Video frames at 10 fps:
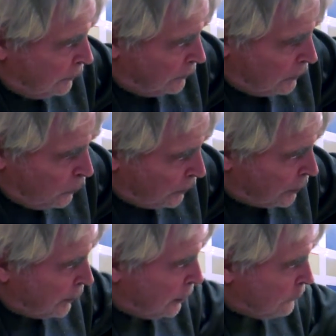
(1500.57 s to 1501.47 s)
the
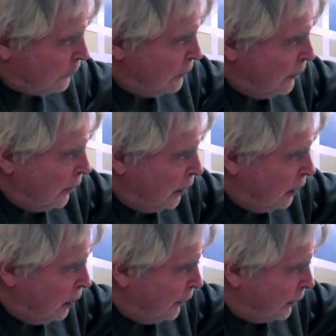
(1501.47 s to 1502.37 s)
wooden case,
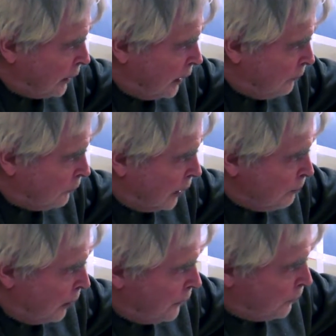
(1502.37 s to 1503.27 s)
and it came
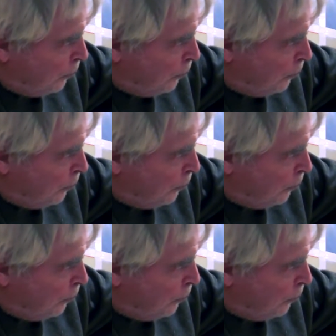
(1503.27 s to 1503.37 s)
right by